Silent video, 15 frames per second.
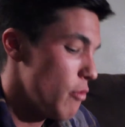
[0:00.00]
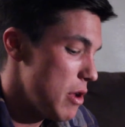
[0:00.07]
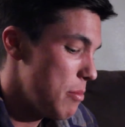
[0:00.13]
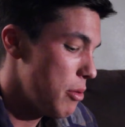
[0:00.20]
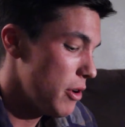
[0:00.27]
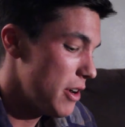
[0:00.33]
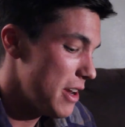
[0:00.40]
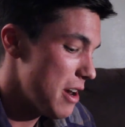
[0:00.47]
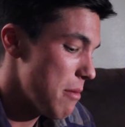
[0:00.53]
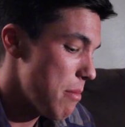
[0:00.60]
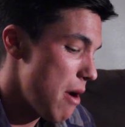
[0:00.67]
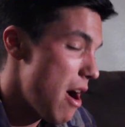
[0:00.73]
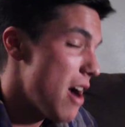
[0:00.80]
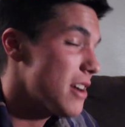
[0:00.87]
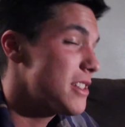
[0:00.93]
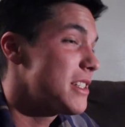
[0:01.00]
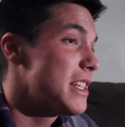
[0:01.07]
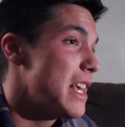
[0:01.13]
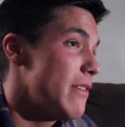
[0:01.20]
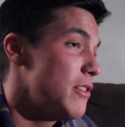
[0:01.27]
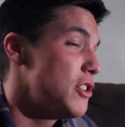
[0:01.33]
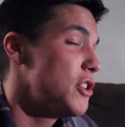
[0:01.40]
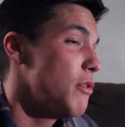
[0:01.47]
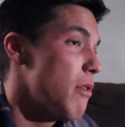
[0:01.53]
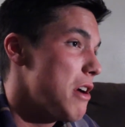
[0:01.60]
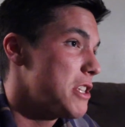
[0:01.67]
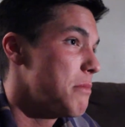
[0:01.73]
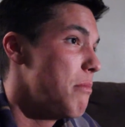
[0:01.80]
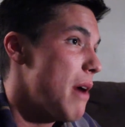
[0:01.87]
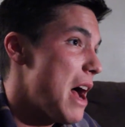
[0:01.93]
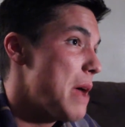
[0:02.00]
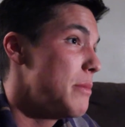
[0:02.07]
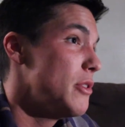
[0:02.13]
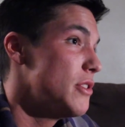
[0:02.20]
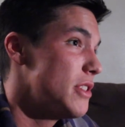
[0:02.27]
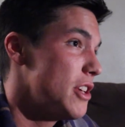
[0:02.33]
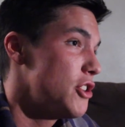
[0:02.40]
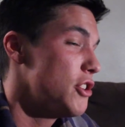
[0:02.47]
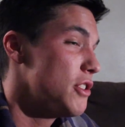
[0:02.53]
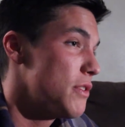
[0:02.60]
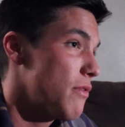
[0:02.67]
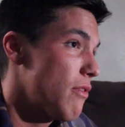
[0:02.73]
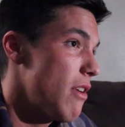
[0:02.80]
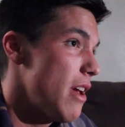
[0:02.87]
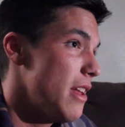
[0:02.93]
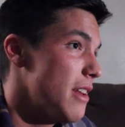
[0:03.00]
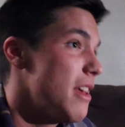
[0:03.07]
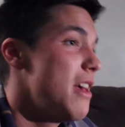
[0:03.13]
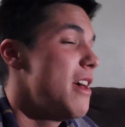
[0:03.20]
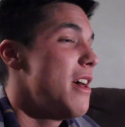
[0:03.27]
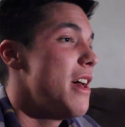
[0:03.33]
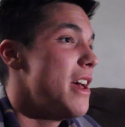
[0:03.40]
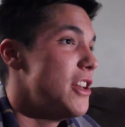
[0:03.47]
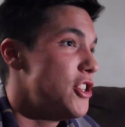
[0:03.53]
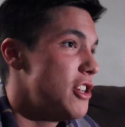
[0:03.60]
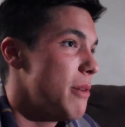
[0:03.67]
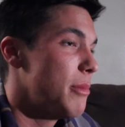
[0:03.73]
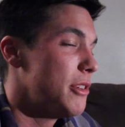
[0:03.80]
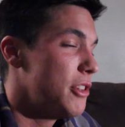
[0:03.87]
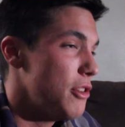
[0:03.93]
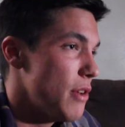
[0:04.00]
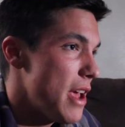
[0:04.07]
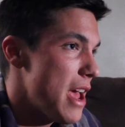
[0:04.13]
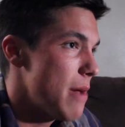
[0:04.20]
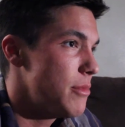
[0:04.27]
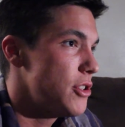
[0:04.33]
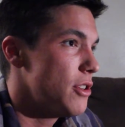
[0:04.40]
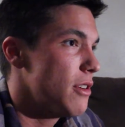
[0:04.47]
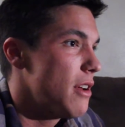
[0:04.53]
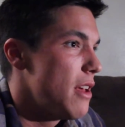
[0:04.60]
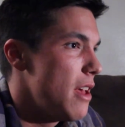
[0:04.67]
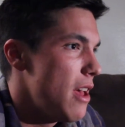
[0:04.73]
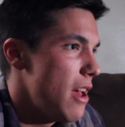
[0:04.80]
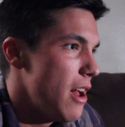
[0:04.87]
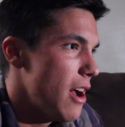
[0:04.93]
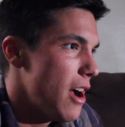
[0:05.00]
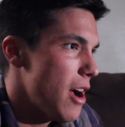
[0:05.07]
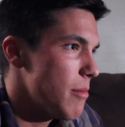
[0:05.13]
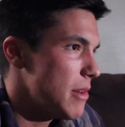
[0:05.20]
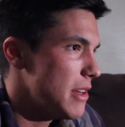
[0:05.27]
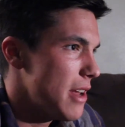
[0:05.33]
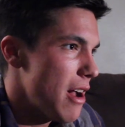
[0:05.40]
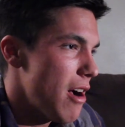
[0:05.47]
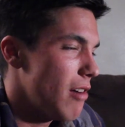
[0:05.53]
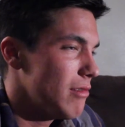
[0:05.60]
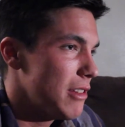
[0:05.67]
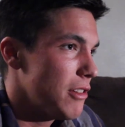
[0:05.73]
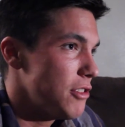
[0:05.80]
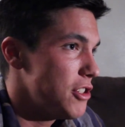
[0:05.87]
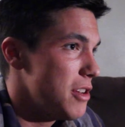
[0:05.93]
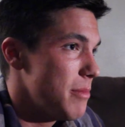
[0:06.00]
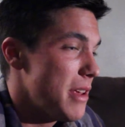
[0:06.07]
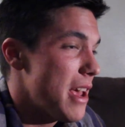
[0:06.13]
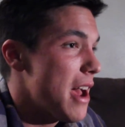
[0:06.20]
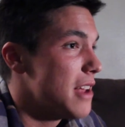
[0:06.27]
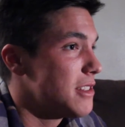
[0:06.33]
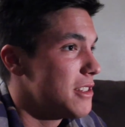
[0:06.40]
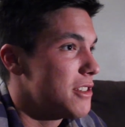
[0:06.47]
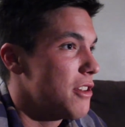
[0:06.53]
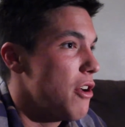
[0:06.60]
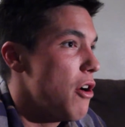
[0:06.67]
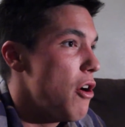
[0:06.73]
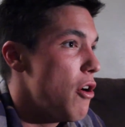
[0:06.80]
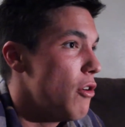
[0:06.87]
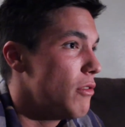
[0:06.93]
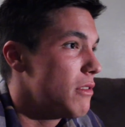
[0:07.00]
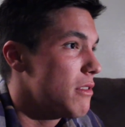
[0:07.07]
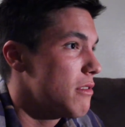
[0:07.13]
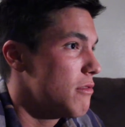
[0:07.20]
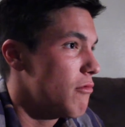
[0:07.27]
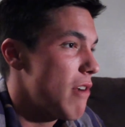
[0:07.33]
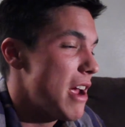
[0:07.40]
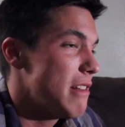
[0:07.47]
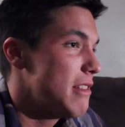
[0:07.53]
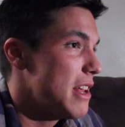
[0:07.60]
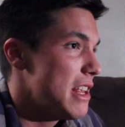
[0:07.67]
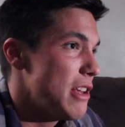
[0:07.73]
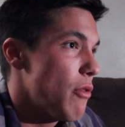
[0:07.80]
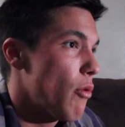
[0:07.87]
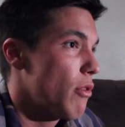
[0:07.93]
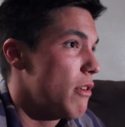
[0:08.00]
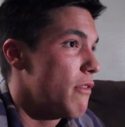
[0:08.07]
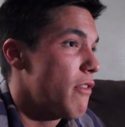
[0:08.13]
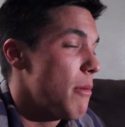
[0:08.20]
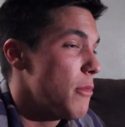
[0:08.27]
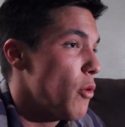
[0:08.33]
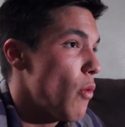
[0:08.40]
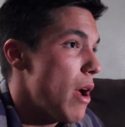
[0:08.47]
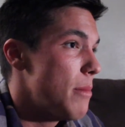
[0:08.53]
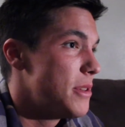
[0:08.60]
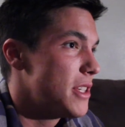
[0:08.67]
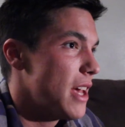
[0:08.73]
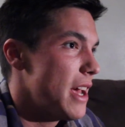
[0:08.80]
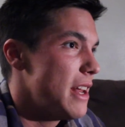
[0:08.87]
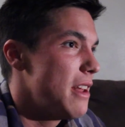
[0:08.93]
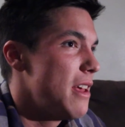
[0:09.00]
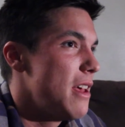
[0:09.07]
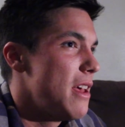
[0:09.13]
We put it in a box given to us by Musician's Friend and ship it to New Hampshire. And now little Jimmy has his cajon that he ordered from the website.